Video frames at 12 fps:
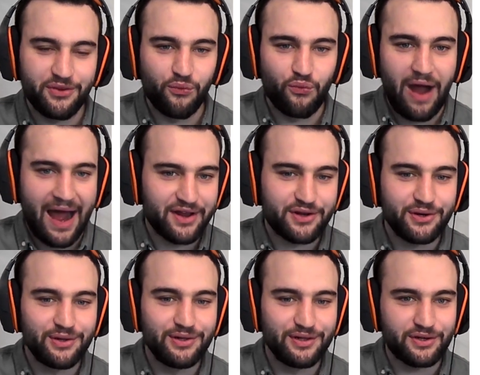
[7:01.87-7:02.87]
The
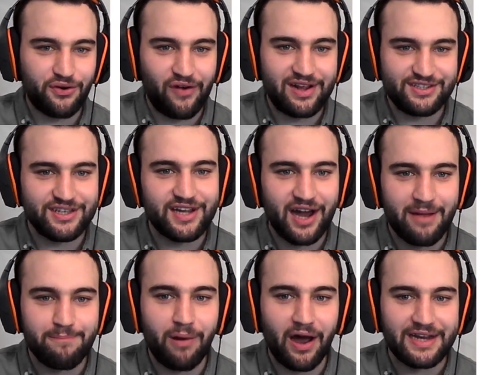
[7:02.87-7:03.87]
radical, crazy guy
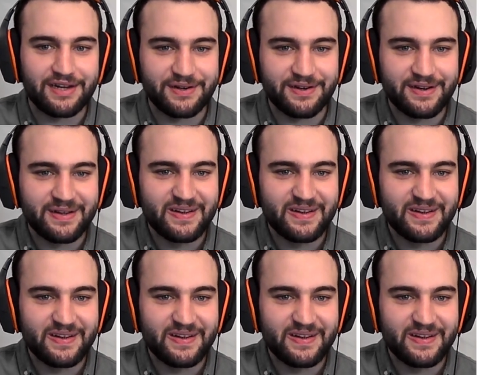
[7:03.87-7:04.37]
Biden.